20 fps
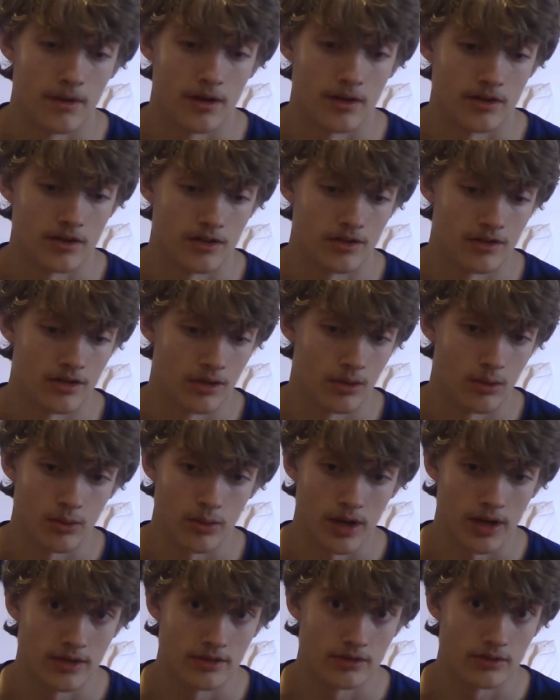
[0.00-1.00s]
just a
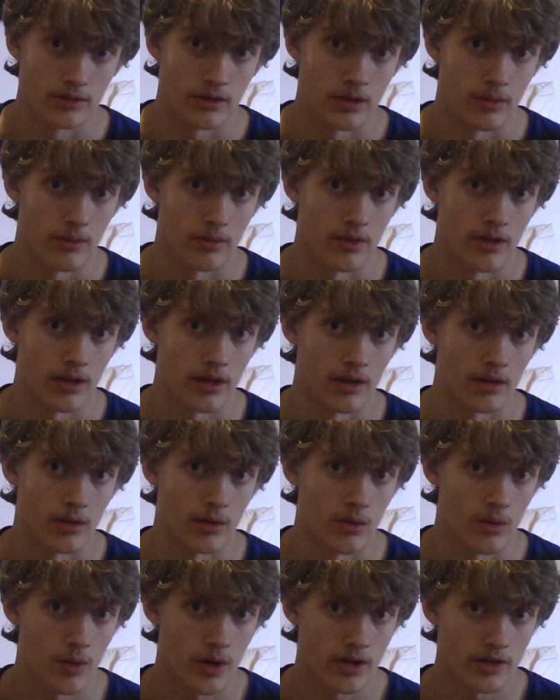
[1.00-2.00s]
gray screen with a yellow
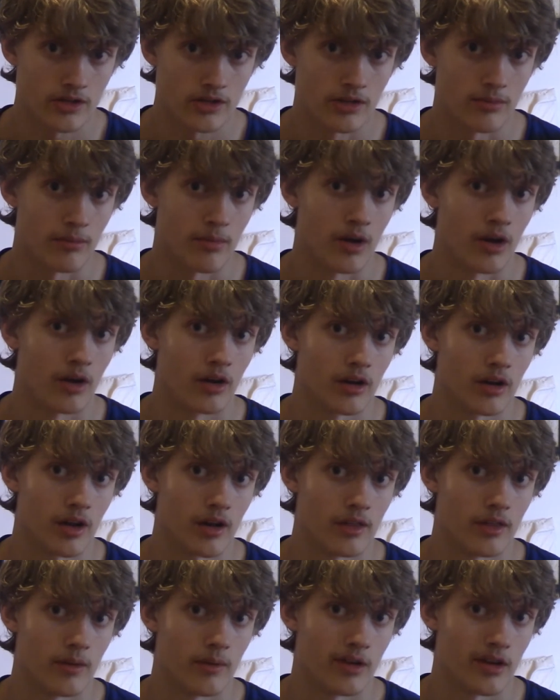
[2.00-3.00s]
question mark.
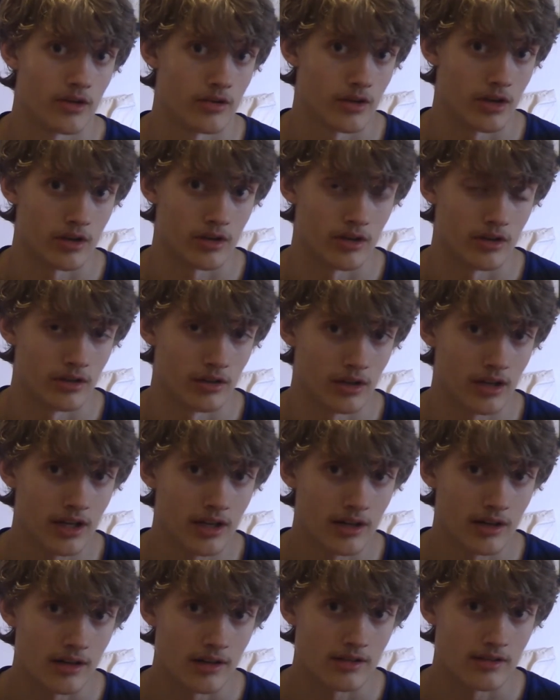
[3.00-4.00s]
And then when I tried to delete
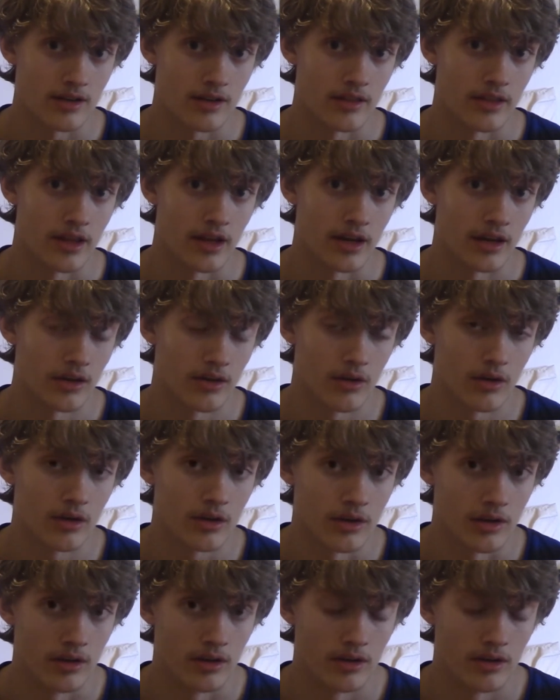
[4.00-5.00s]
it, it said that it couldn't.